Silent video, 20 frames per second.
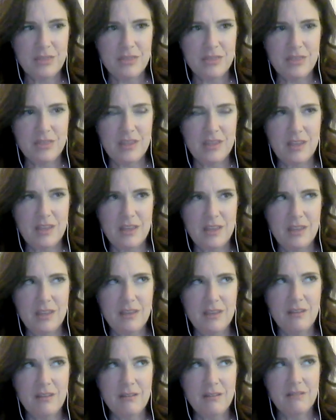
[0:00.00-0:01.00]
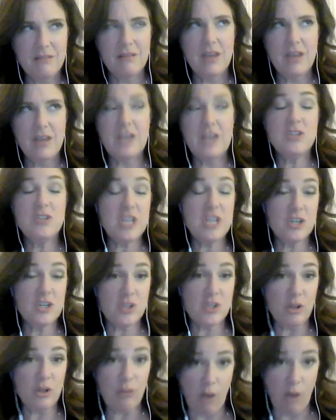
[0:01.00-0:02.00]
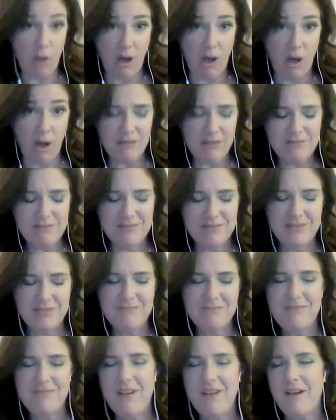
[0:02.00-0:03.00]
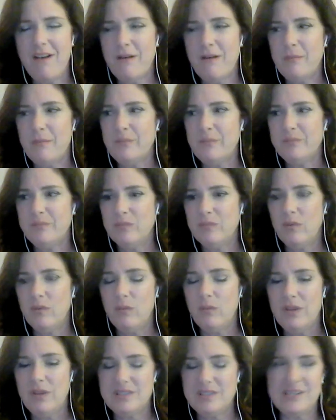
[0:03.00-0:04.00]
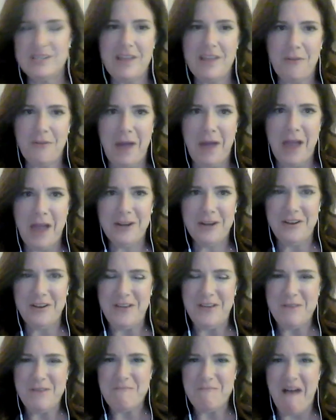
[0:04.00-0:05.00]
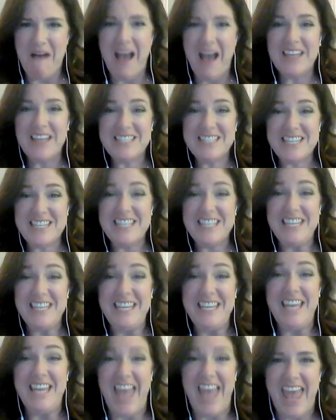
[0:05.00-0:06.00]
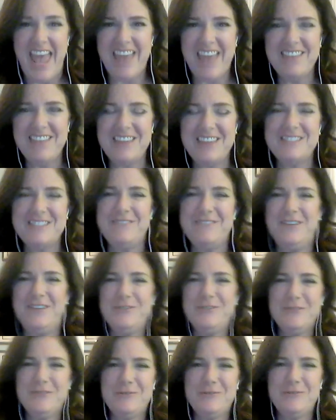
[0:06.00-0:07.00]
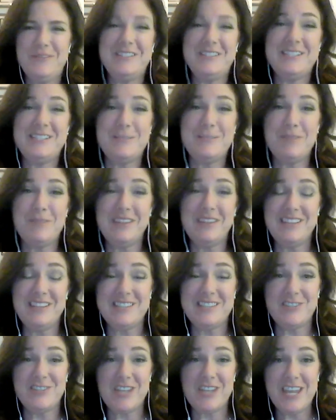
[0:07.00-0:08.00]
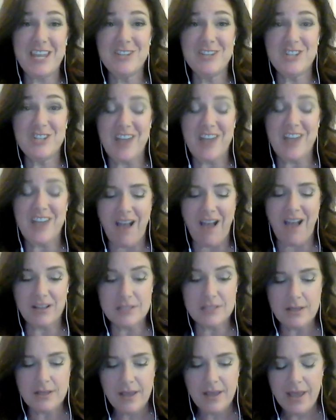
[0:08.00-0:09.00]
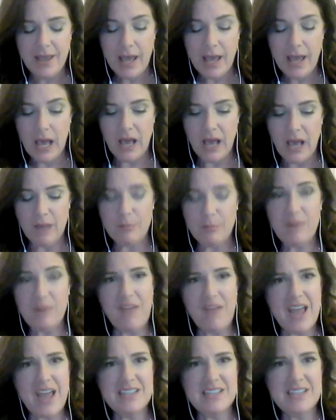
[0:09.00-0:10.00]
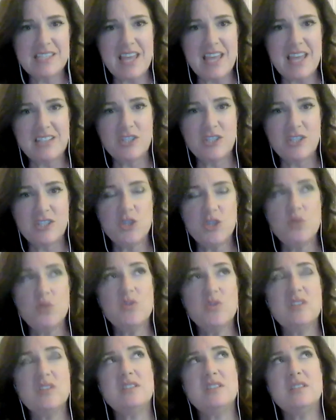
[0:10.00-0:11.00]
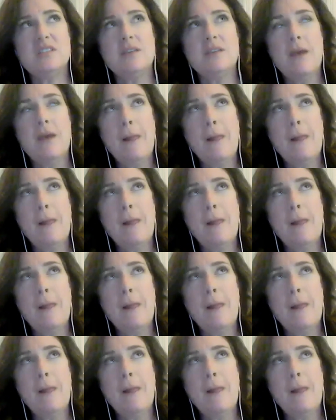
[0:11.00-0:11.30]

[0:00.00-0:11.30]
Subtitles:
the educational law, it's another acronym, IDEA, the Individuals with Disabilities Education Act, provides that students